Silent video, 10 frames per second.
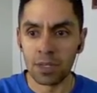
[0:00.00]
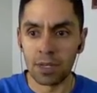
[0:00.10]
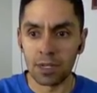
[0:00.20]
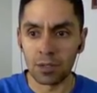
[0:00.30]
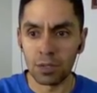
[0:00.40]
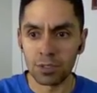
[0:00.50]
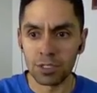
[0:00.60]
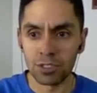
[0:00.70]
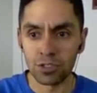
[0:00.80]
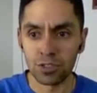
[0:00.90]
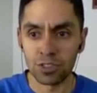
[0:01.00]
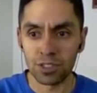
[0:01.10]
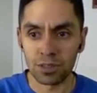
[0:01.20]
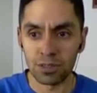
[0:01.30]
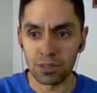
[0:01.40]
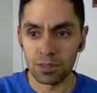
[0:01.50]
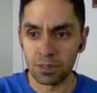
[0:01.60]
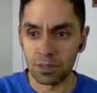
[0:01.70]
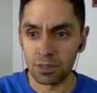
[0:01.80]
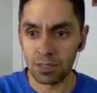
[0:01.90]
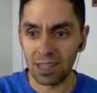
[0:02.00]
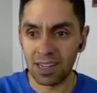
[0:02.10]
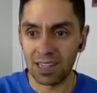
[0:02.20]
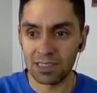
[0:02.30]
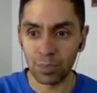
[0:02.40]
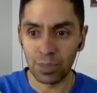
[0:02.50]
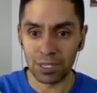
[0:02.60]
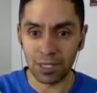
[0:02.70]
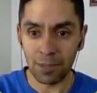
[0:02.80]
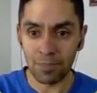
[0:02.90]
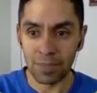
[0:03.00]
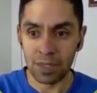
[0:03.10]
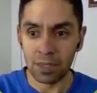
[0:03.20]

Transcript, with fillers: uh, I'm going to choose a, the color picker